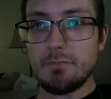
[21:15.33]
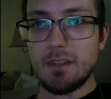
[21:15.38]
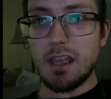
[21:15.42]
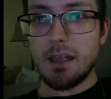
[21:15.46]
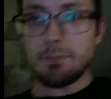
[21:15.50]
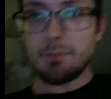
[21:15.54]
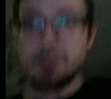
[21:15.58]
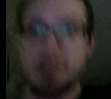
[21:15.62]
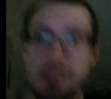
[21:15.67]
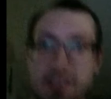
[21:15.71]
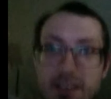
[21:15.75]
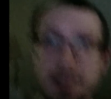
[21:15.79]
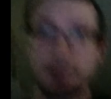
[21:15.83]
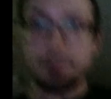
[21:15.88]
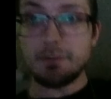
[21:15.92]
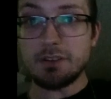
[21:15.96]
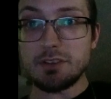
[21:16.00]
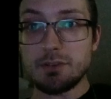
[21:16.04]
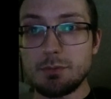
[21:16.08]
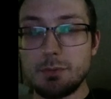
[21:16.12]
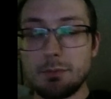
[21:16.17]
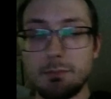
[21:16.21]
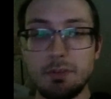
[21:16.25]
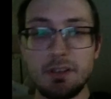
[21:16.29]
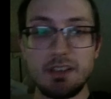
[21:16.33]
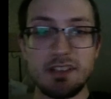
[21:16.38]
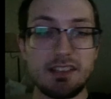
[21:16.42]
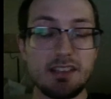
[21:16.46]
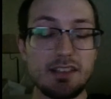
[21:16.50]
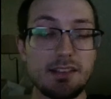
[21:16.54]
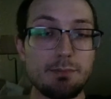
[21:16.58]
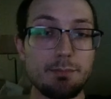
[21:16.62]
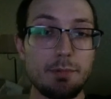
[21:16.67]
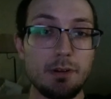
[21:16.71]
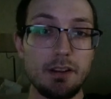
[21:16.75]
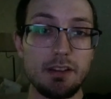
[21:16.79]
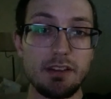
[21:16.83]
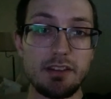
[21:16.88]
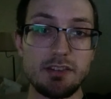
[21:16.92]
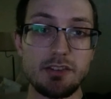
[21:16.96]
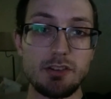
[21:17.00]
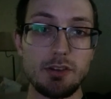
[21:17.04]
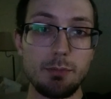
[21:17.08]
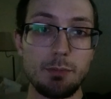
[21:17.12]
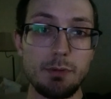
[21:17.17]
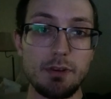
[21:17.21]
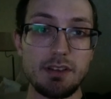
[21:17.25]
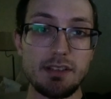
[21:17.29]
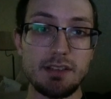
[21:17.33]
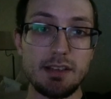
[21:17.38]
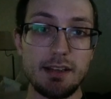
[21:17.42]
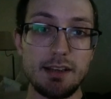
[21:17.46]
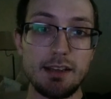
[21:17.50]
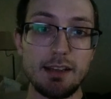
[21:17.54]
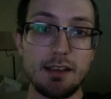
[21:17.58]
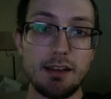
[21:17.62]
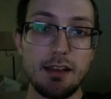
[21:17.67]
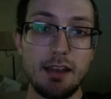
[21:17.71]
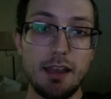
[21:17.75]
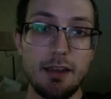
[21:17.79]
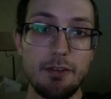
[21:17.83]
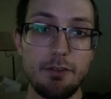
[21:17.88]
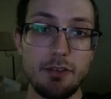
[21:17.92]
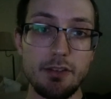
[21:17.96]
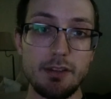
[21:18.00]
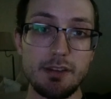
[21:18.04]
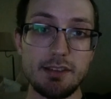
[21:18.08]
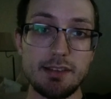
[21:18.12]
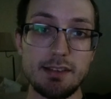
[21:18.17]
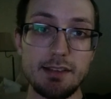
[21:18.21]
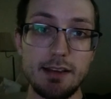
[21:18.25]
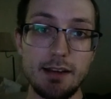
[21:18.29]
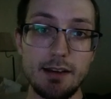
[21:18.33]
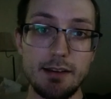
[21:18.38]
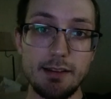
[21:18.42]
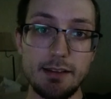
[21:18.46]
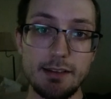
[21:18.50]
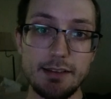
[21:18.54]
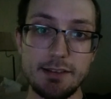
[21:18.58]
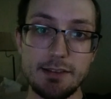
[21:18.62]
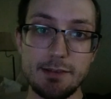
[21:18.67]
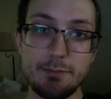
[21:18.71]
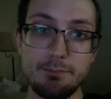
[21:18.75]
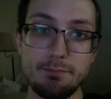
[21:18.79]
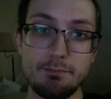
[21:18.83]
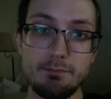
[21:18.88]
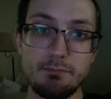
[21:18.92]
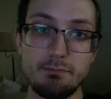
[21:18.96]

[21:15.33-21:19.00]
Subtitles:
going to skip this one because it's probably the stupidest idea I have on this entire list.